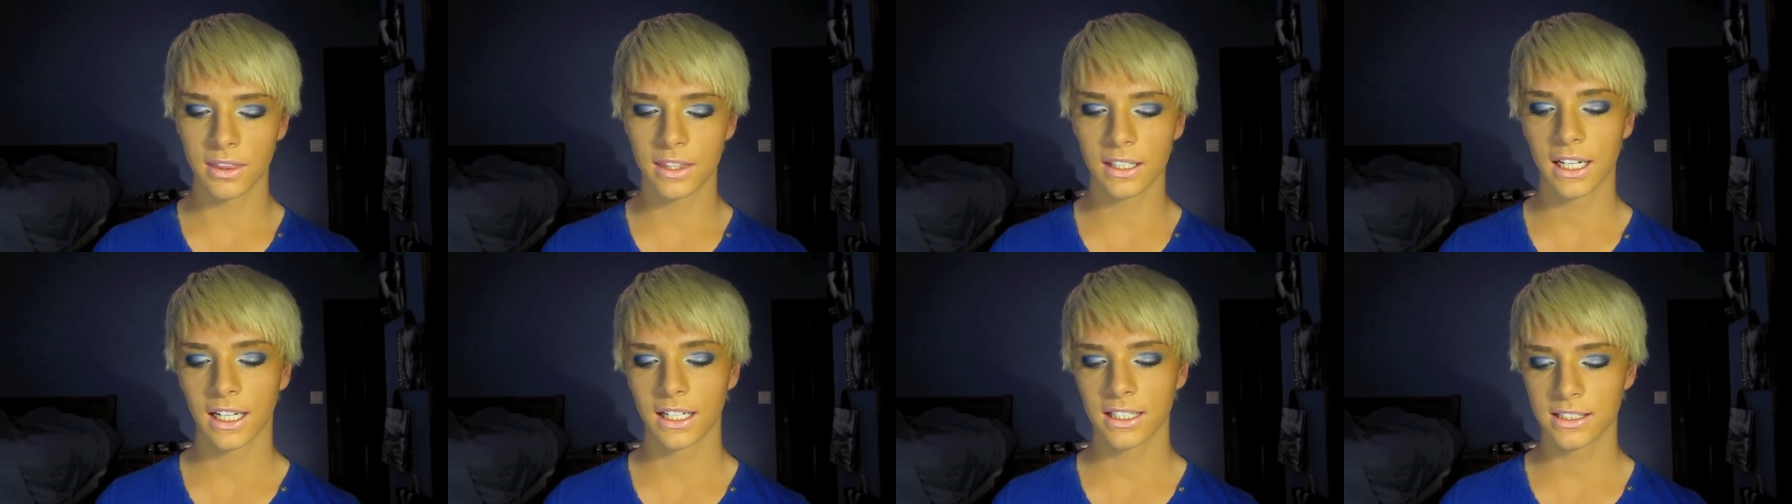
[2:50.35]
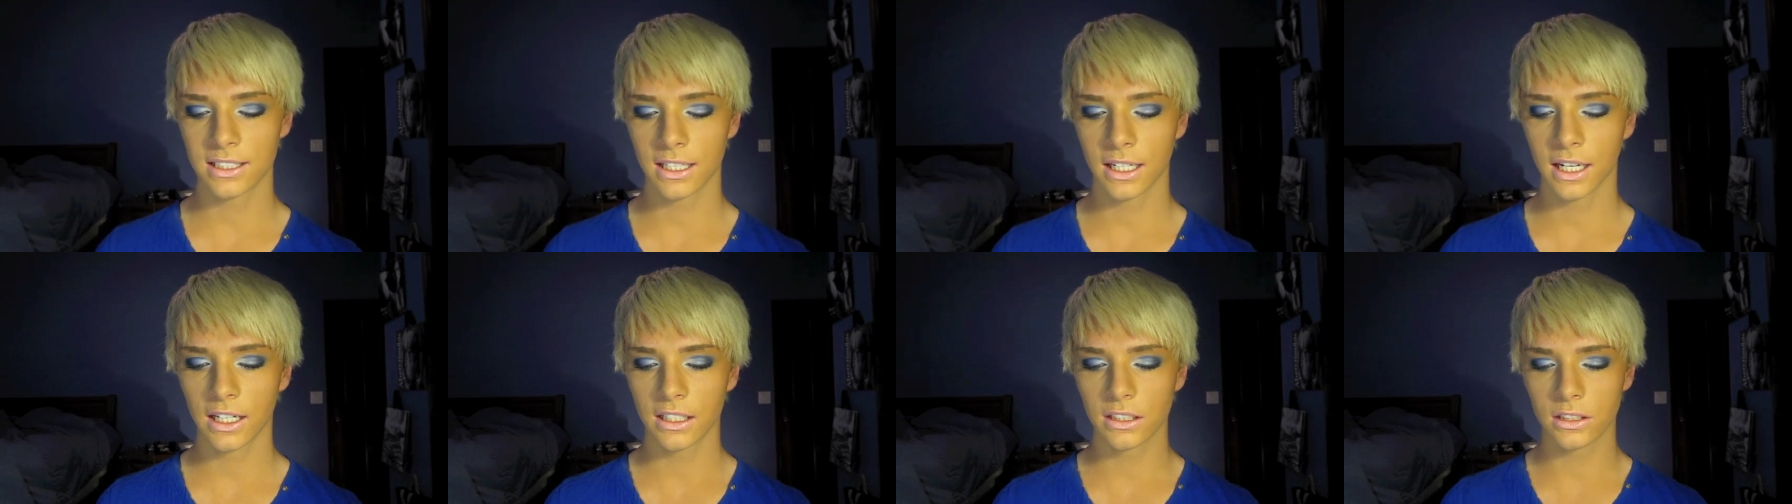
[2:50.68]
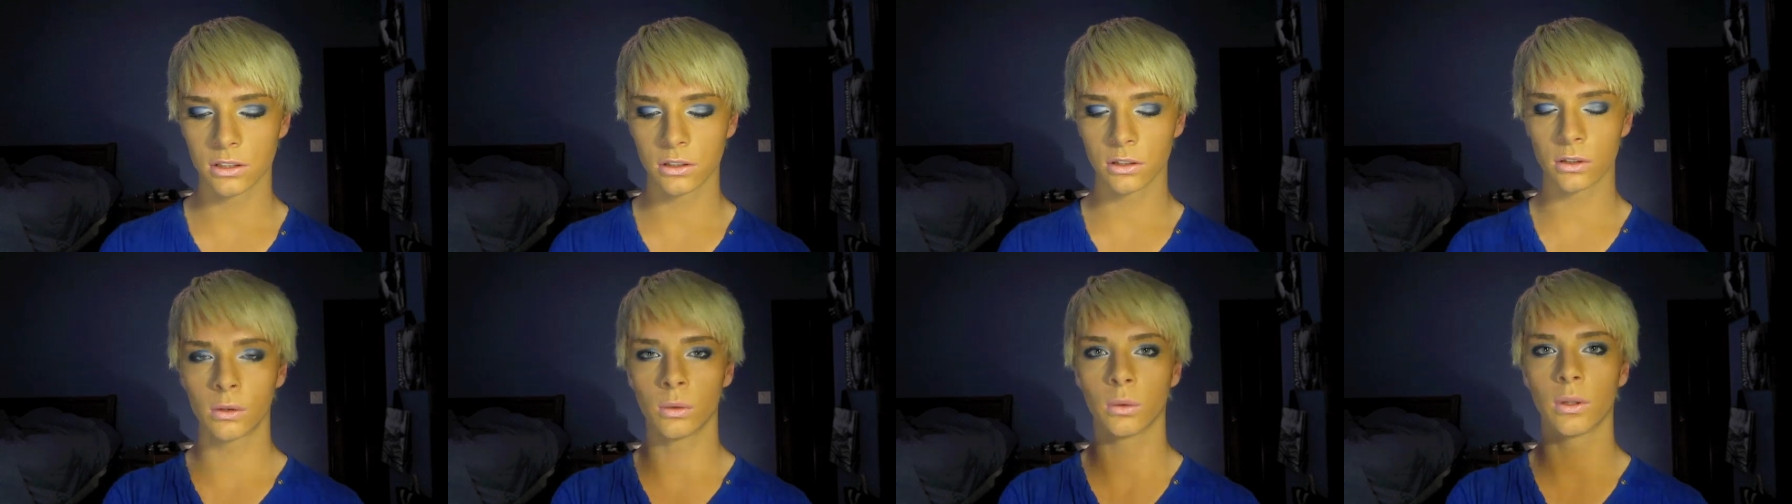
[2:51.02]
the next thing I
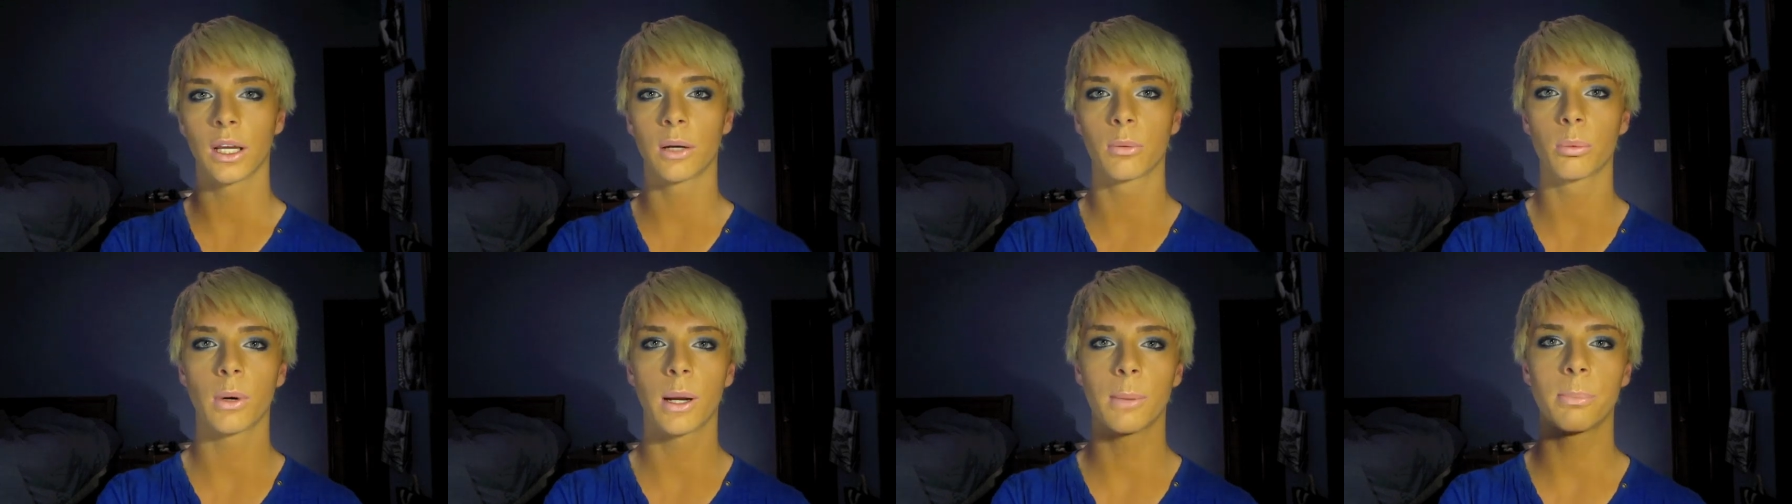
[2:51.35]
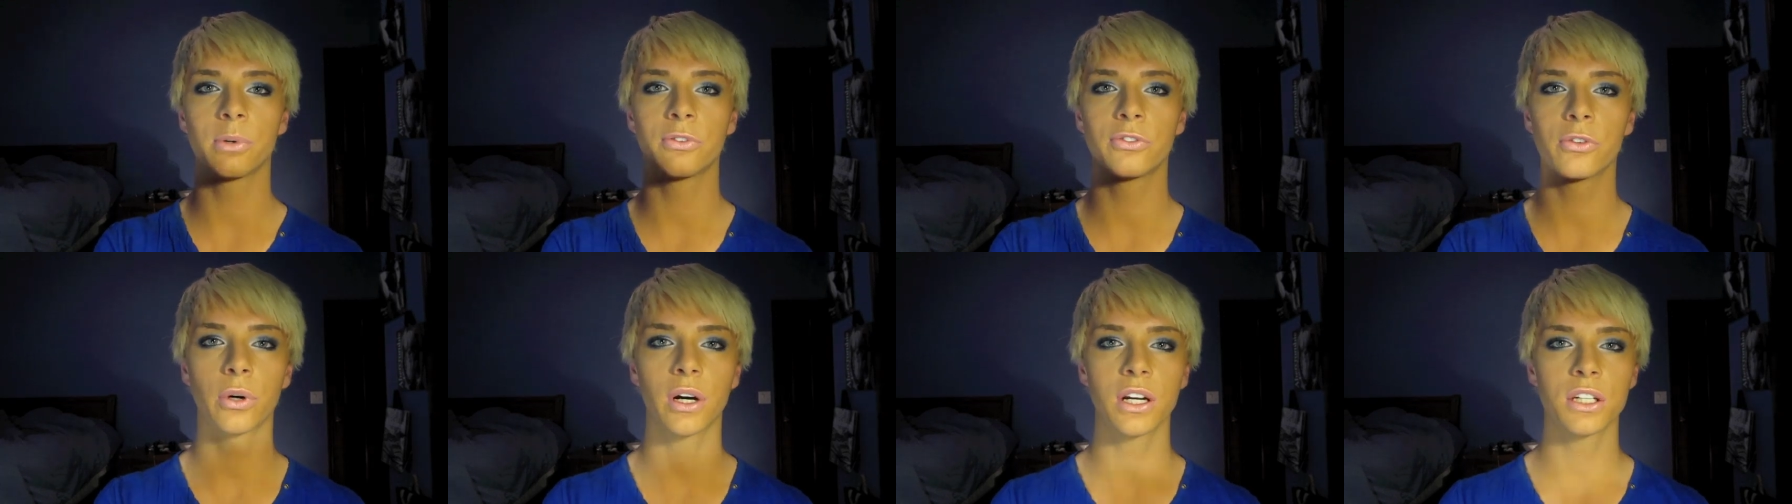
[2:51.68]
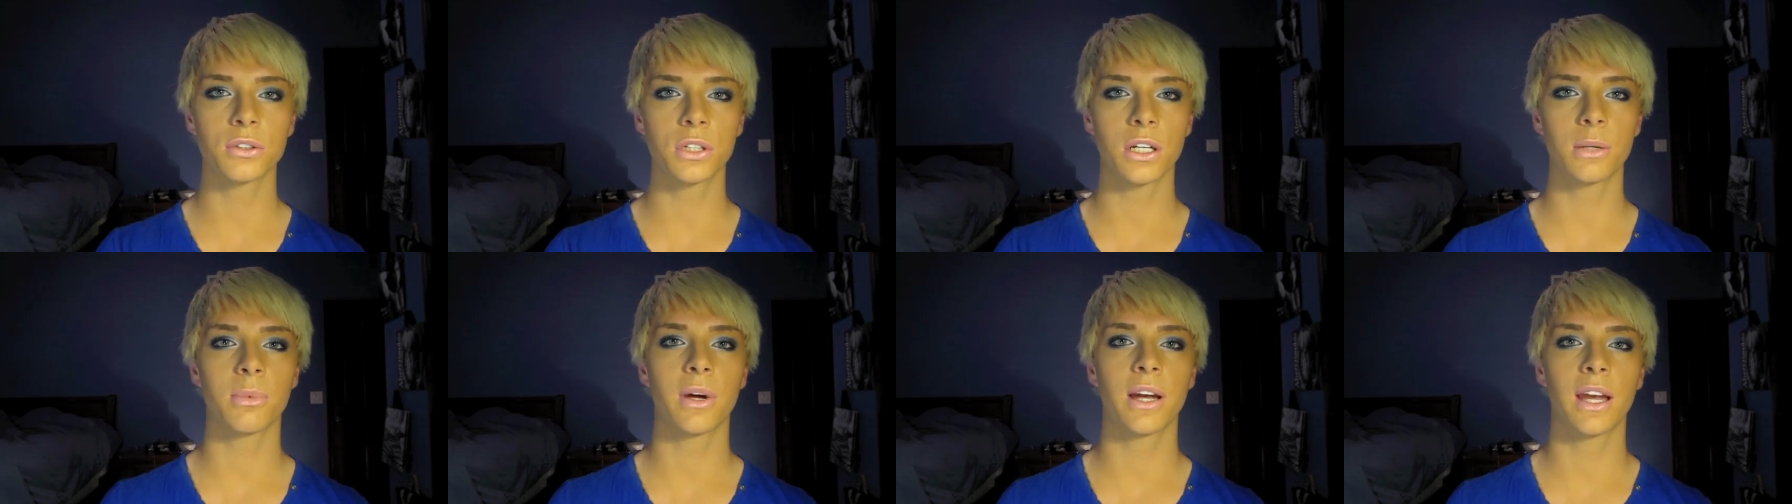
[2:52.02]
do, like, right before I
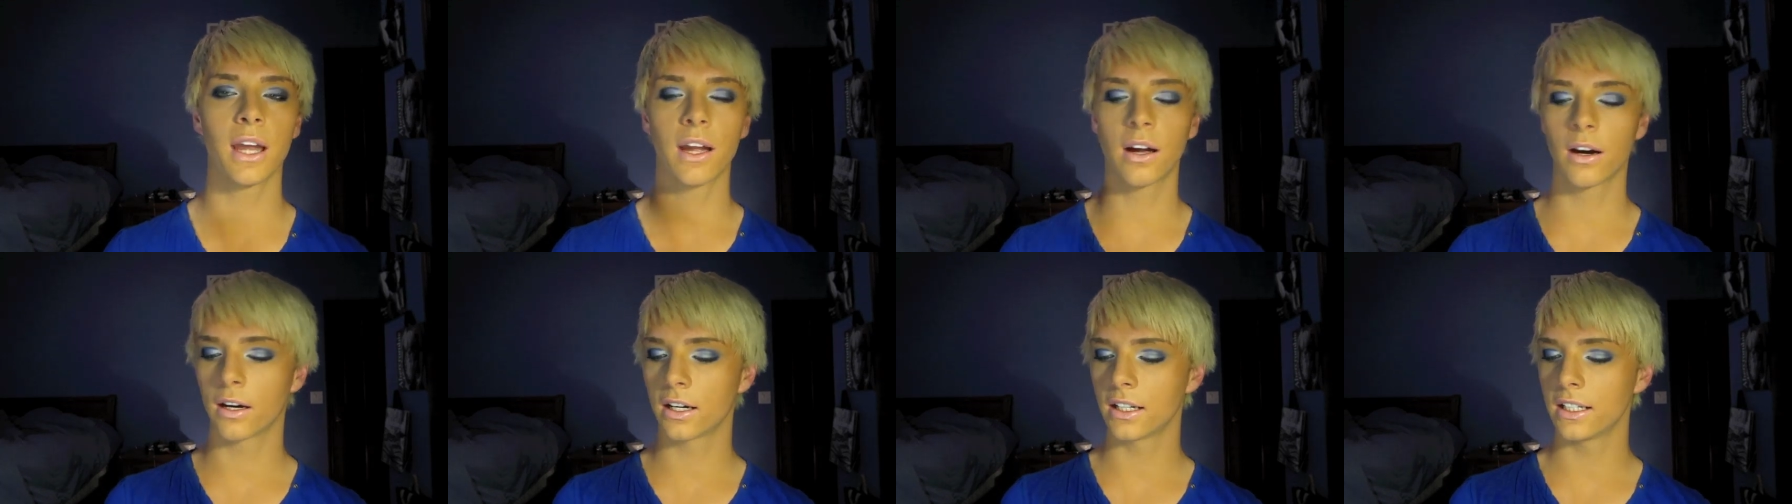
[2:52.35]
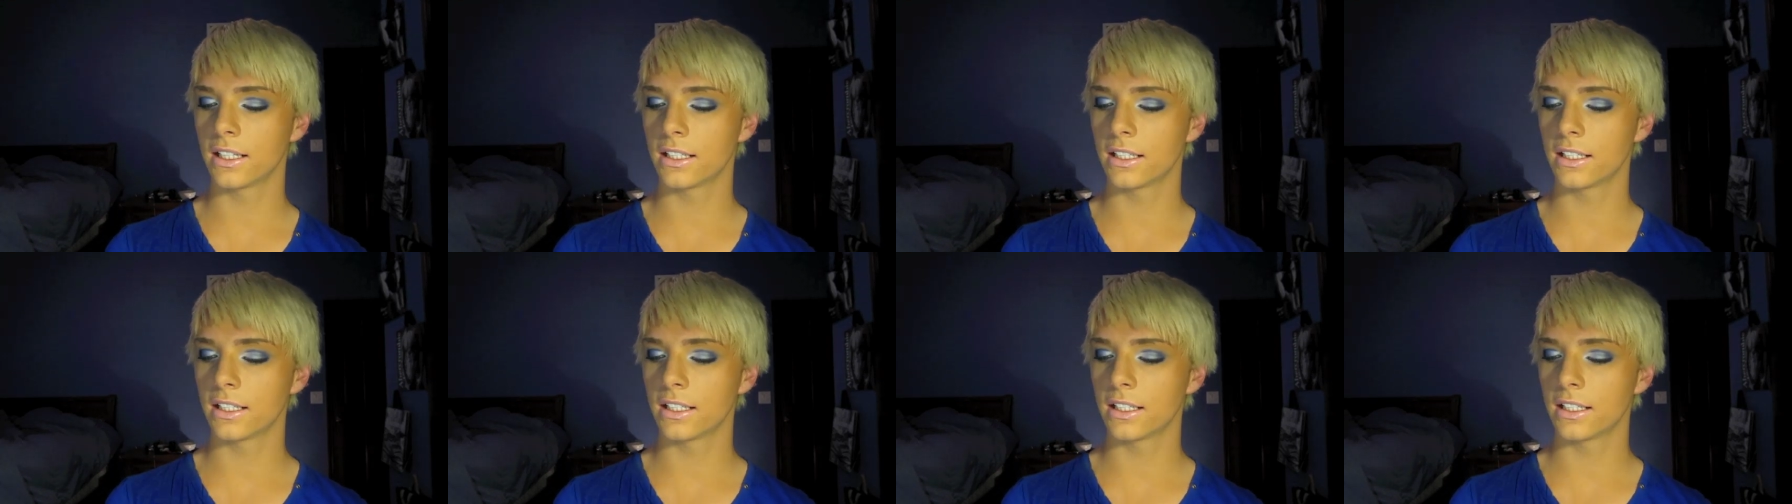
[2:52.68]
straighten my hair